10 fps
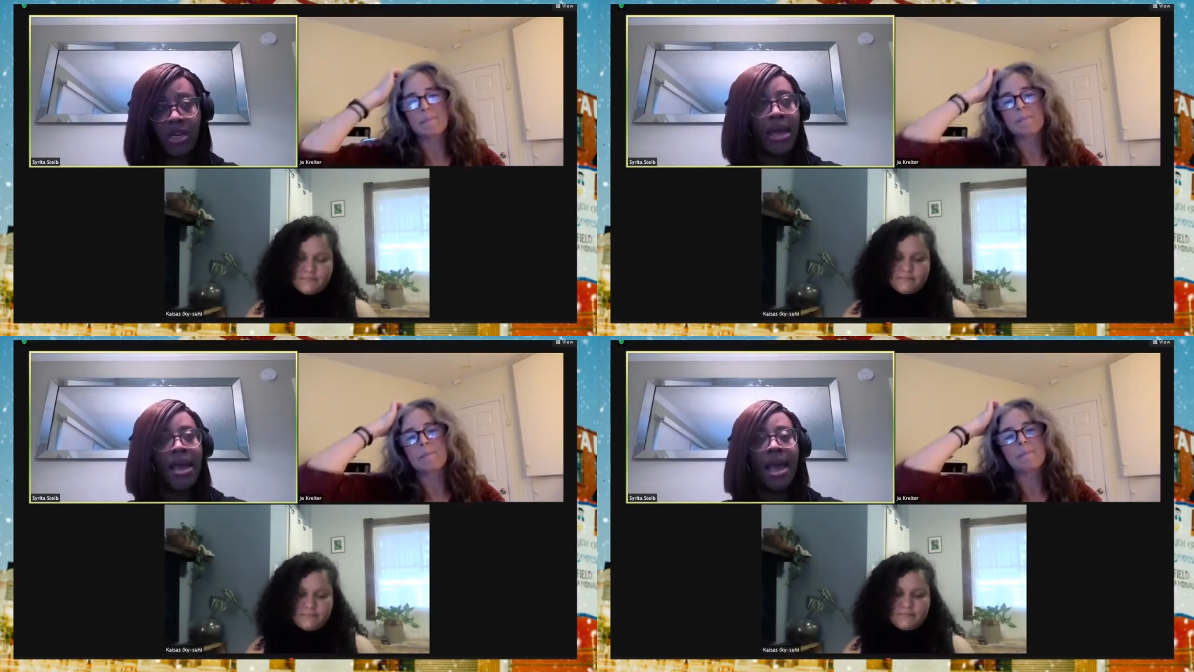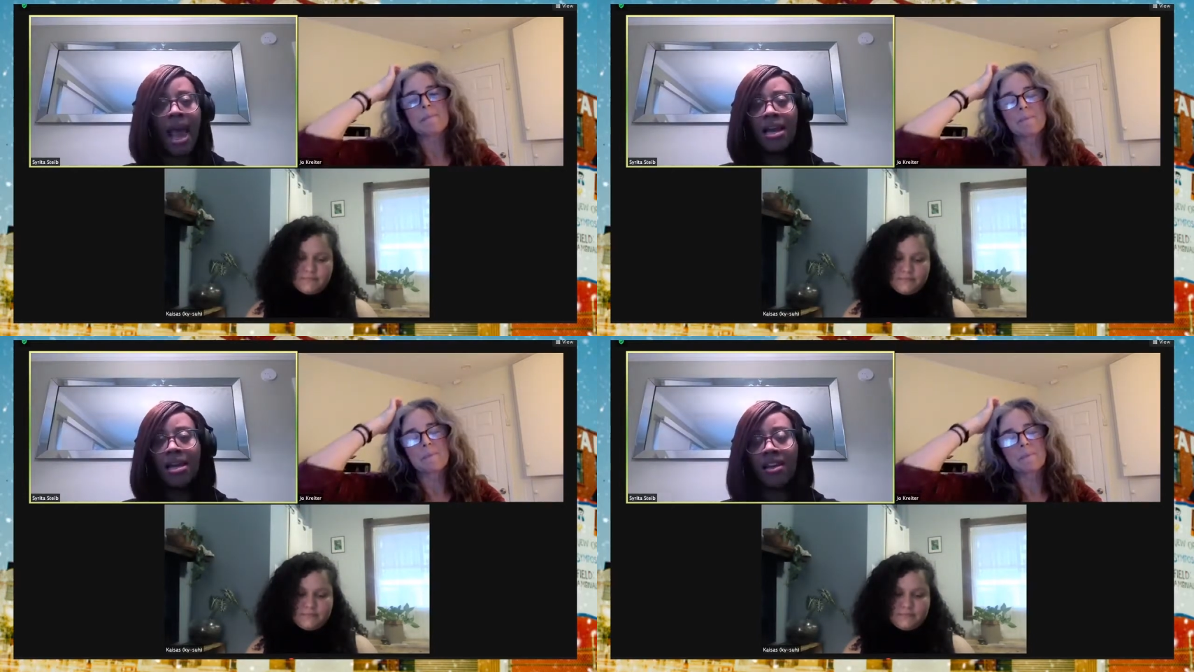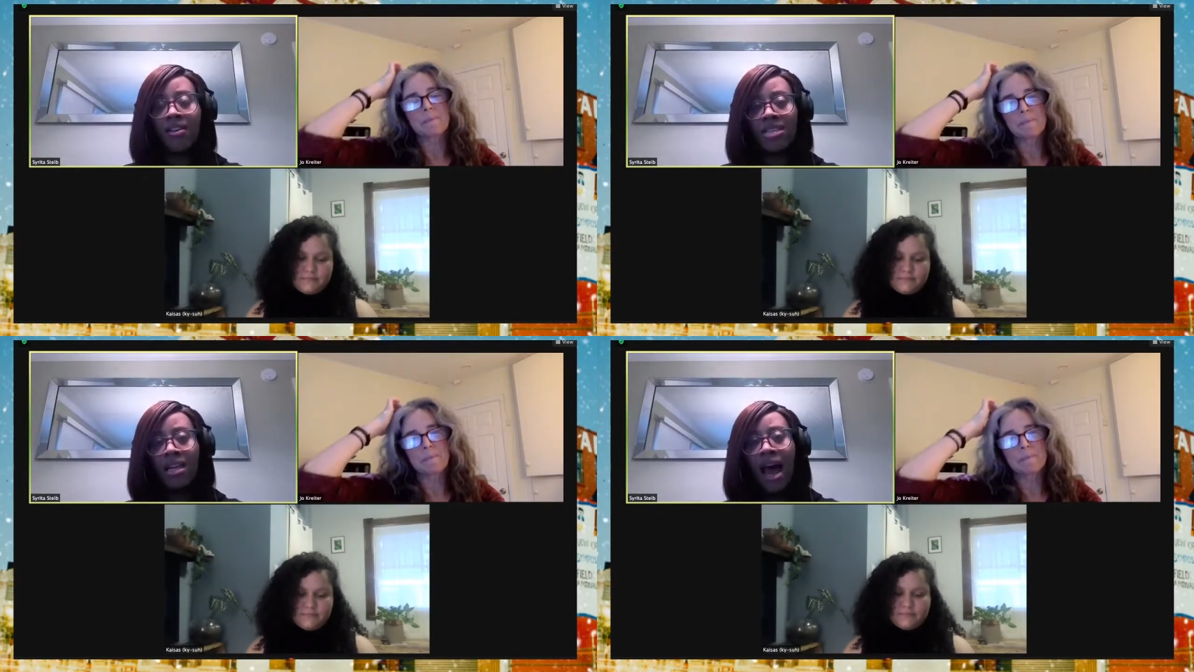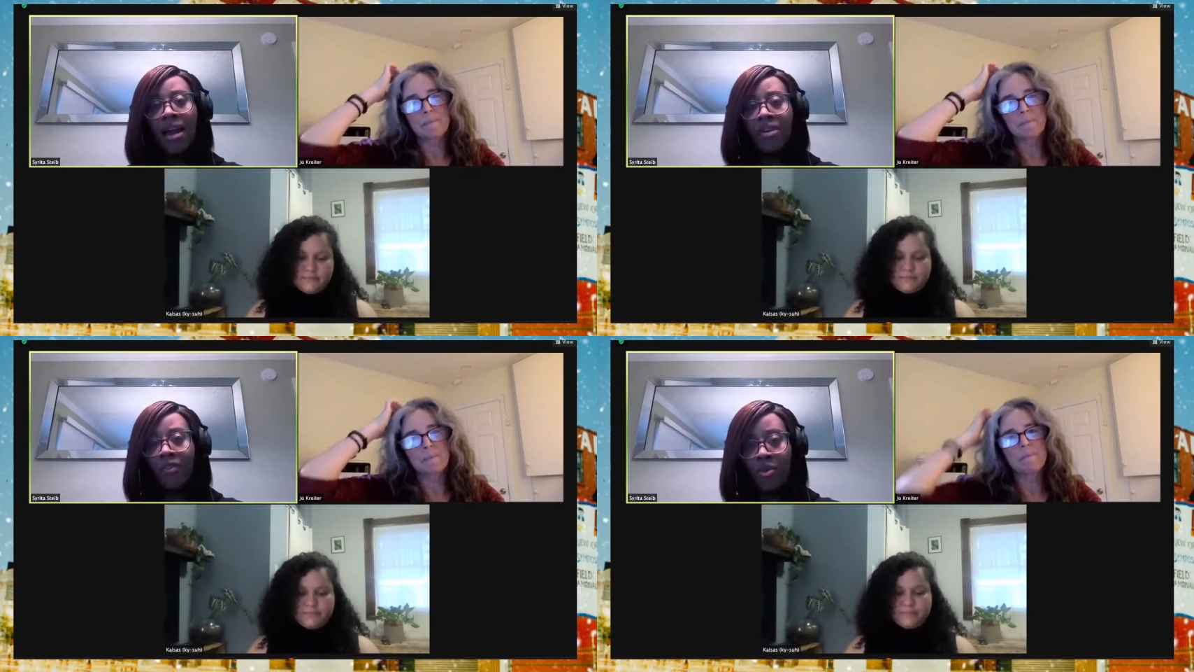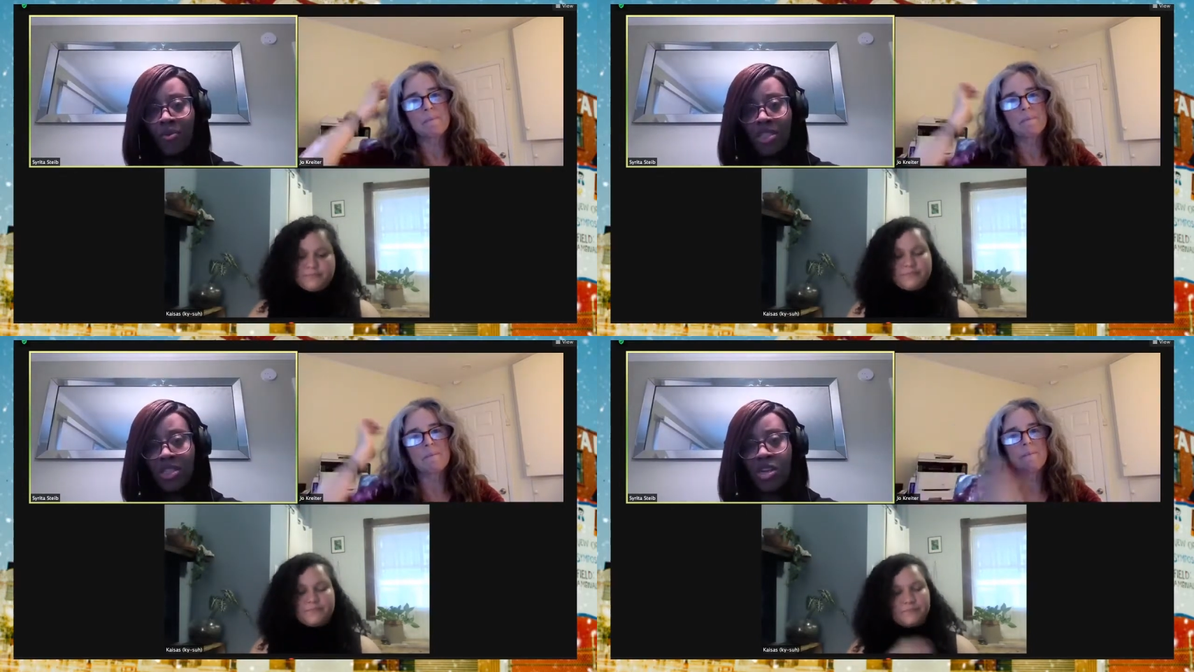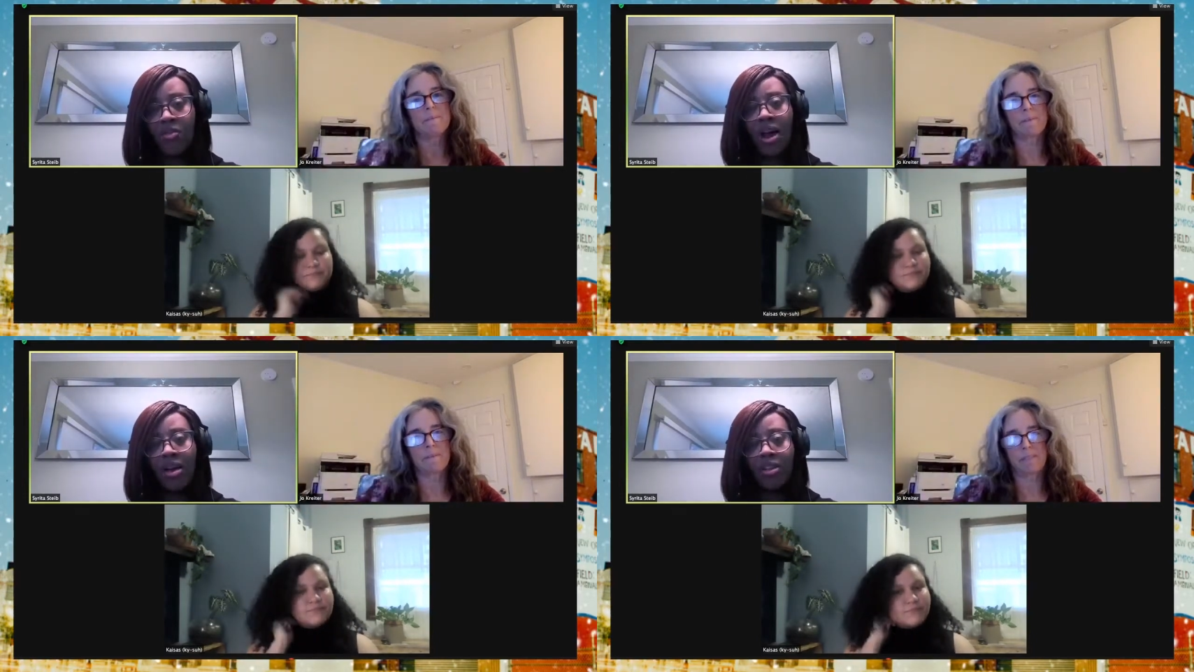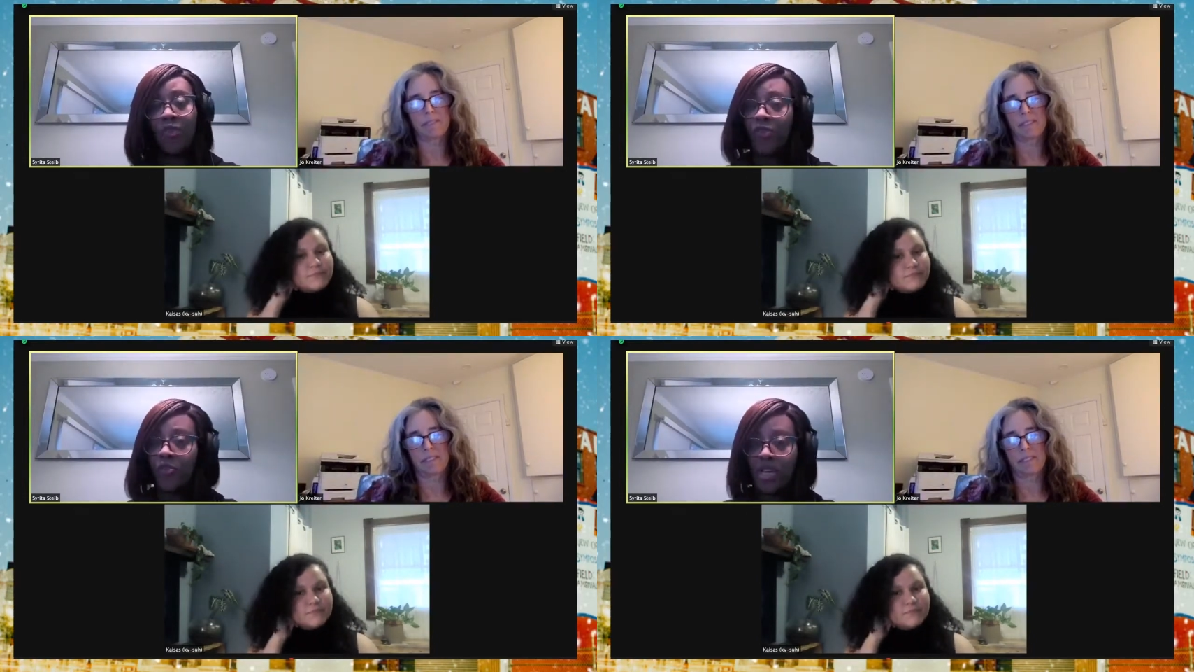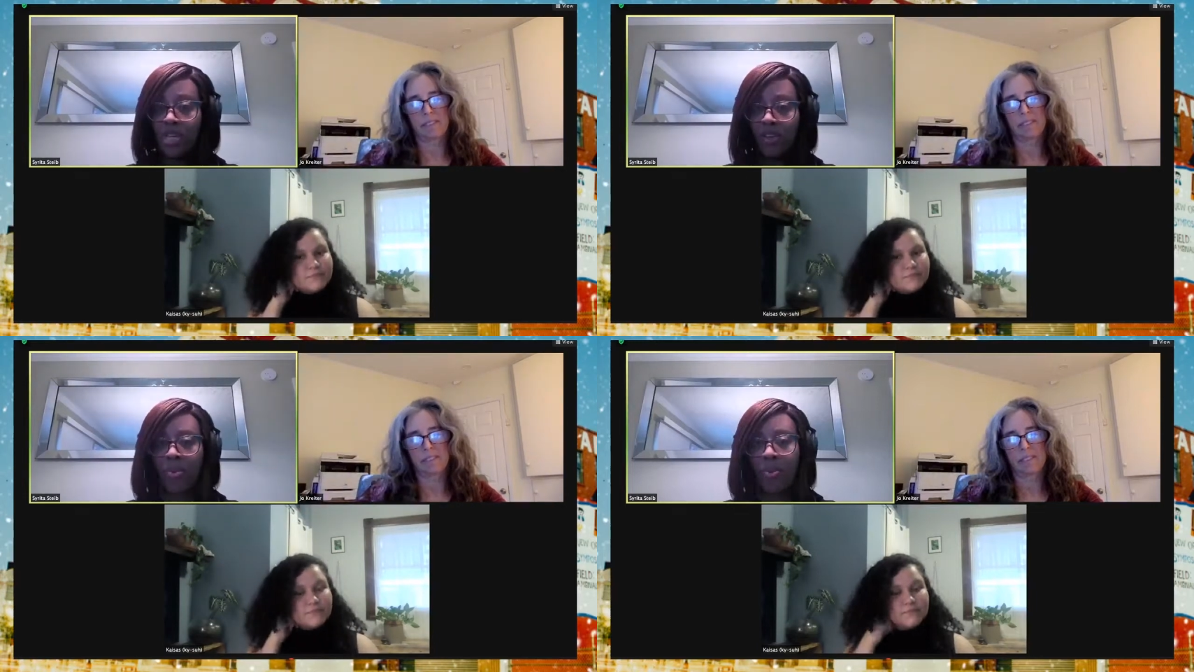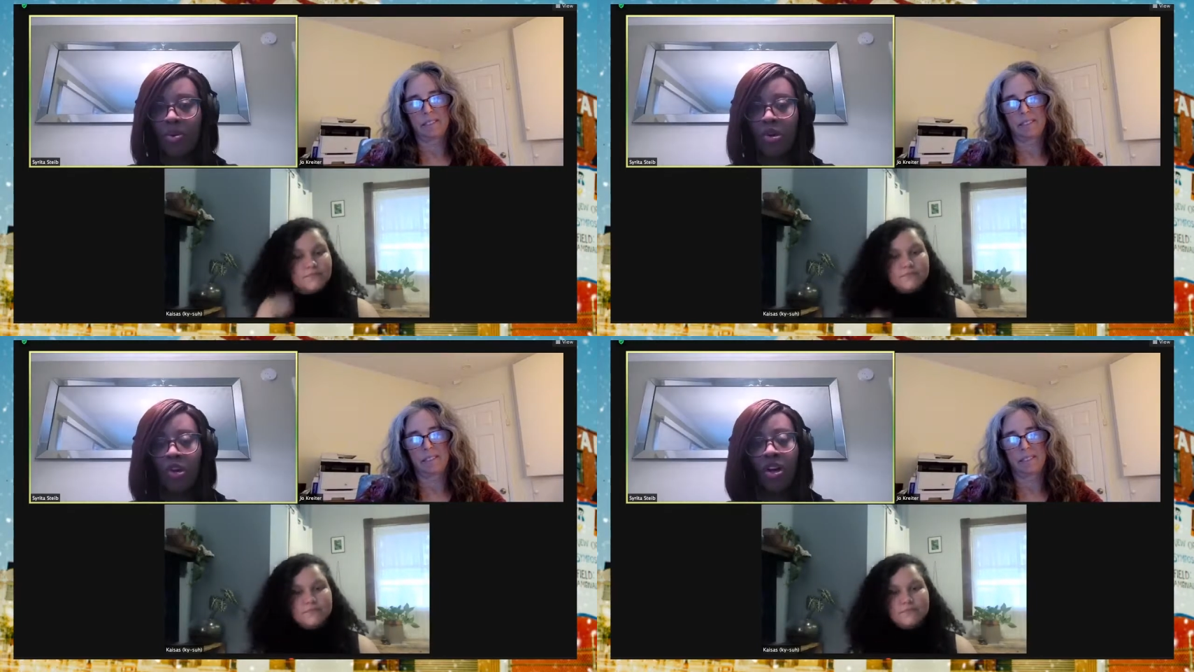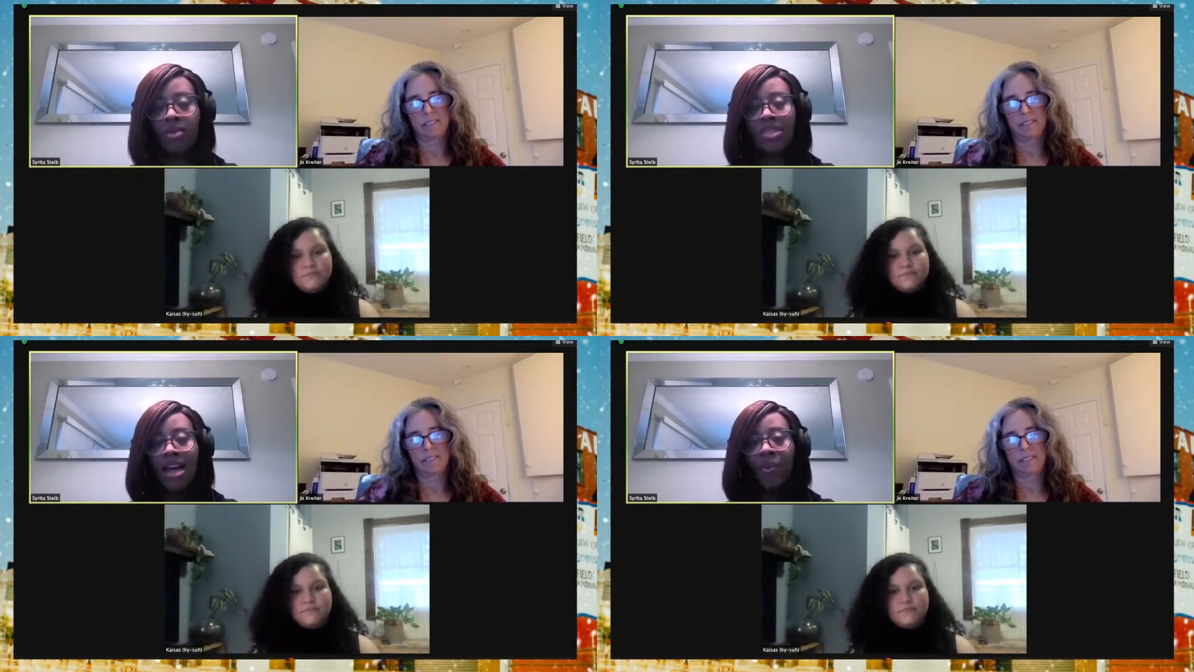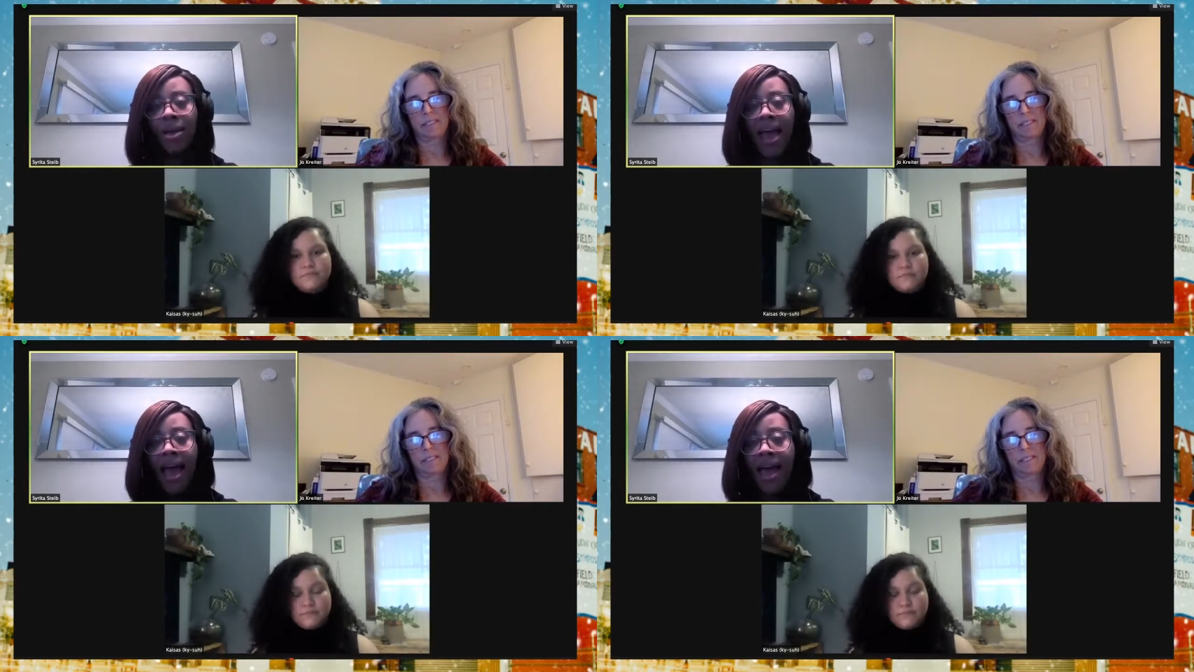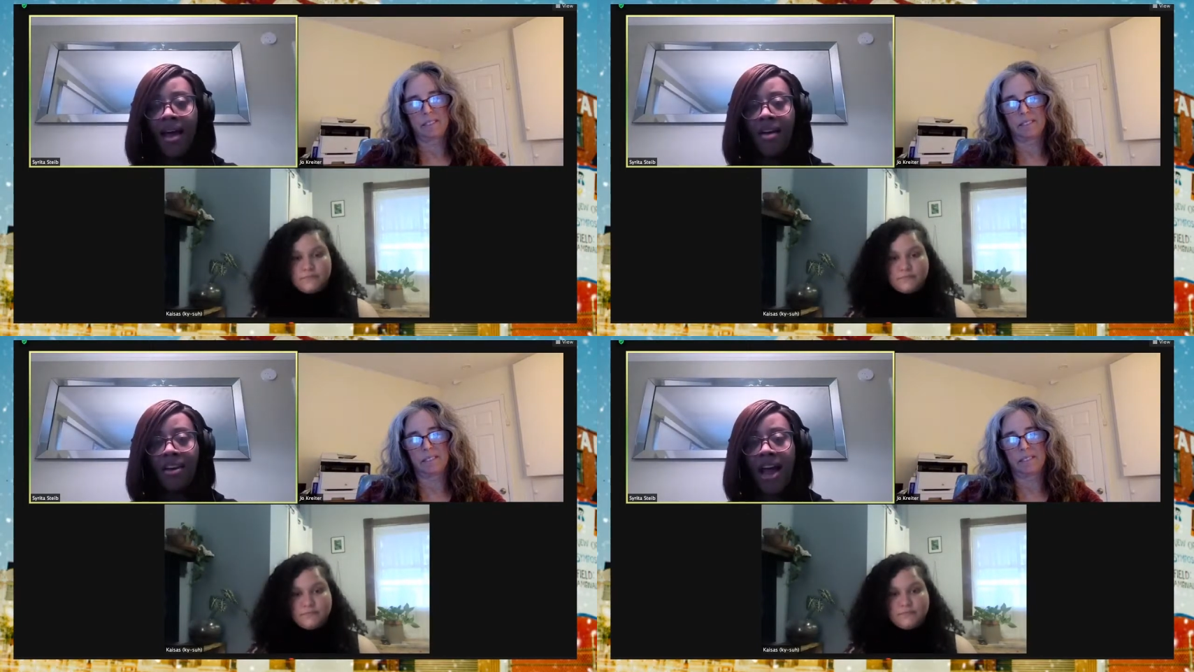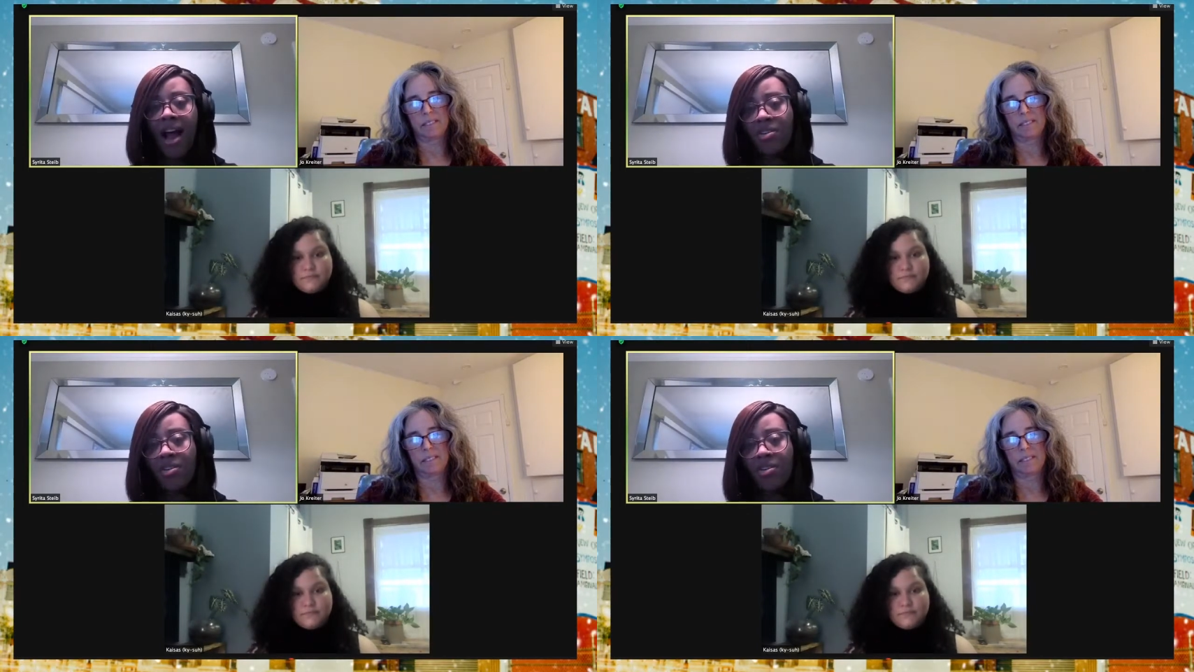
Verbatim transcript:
Speaker 1: And it gives a lot of information around the fifteen different programs that we have and how you